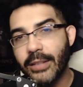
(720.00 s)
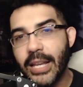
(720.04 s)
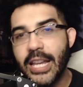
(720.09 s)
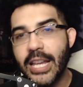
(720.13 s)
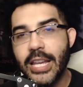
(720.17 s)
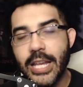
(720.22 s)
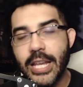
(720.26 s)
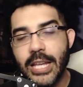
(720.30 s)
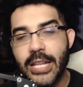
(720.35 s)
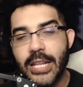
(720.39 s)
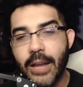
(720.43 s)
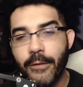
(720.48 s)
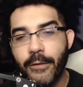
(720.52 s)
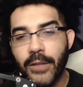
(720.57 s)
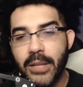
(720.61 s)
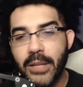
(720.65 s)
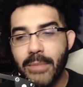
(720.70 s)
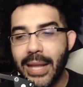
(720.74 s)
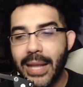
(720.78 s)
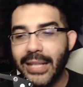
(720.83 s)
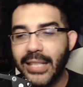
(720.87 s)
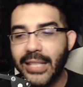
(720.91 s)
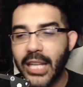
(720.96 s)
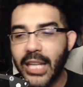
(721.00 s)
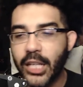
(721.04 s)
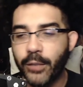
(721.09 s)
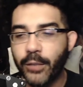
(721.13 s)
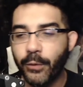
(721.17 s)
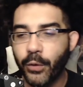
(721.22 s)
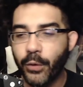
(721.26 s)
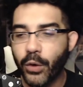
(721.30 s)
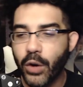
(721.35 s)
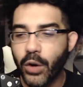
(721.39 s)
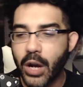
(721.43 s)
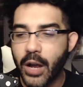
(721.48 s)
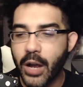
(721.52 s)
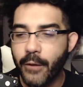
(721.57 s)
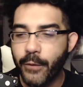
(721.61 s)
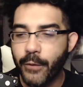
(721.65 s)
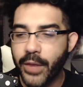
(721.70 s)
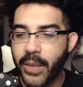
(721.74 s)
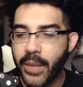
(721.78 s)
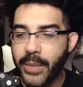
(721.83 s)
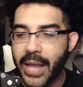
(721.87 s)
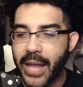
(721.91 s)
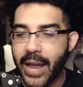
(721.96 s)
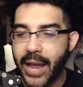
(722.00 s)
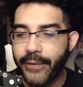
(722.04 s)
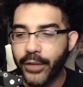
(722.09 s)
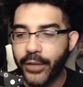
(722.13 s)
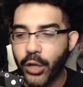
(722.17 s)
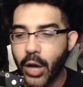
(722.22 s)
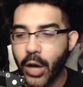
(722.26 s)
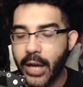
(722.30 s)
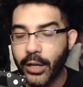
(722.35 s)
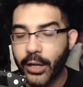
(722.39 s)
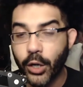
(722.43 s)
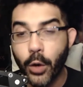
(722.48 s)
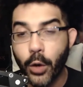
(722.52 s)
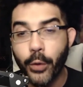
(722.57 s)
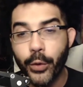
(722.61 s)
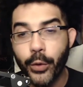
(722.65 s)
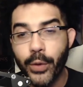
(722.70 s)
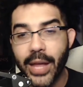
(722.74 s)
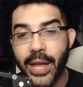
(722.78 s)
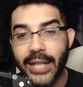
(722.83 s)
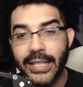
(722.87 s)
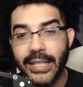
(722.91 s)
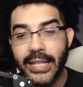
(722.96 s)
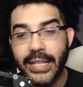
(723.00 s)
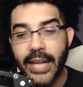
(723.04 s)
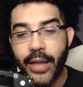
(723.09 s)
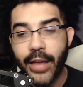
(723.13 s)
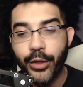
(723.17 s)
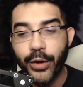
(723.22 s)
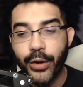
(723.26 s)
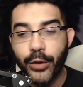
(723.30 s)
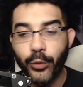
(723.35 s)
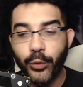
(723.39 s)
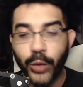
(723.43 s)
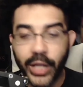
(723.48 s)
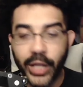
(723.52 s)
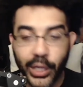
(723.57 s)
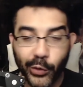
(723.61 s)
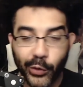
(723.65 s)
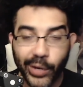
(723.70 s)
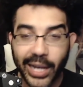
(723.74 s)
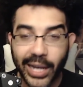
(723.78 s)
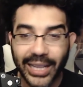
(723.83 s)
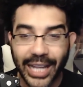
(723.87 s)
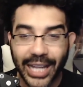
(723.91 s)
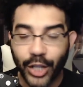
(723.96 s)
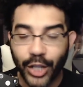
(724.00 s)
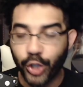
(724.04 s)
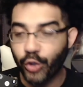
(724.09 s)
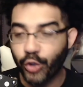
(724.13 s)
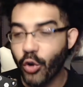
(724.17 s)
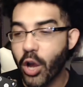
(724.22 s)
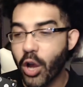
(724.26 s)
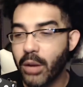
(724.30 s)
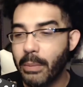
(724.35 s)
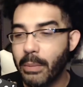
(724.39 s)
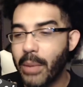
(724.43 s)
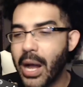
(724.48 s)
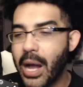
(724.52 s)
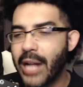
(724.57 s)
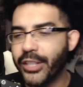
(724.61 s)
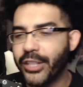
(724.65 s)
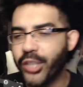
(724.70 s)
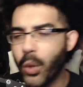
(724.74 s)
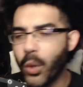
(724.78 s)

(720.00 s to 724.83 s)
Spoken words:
it definitely made sense for them to have to go ahead and go through that together and really create that strong bond.